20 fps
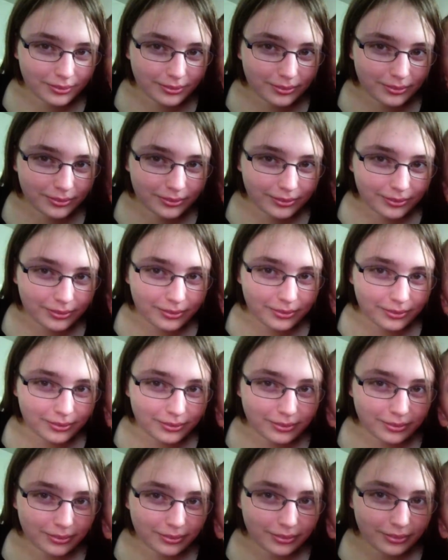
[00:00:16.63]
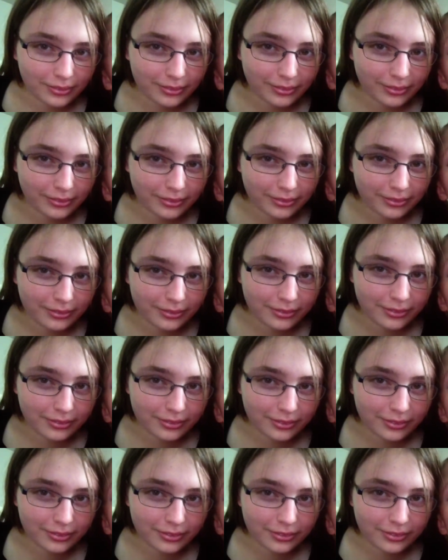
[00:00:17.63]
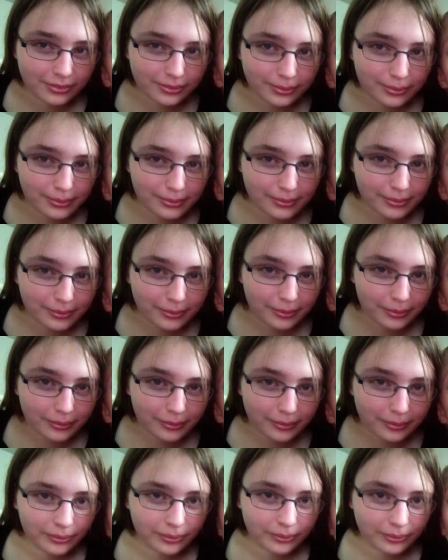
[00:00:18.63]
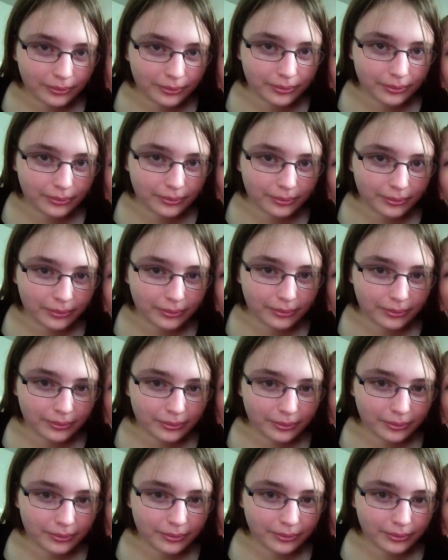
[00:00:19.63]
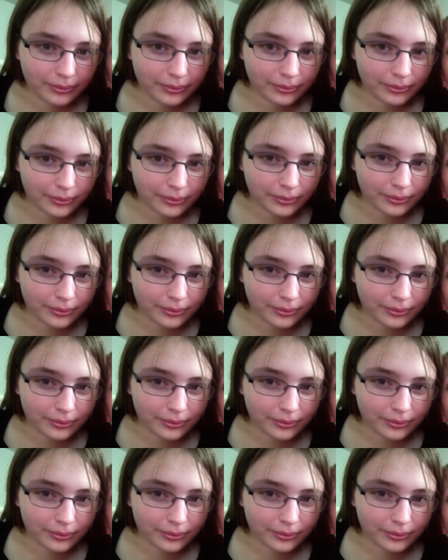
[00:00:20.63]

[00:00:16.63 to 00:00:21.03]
The person shown says nothing.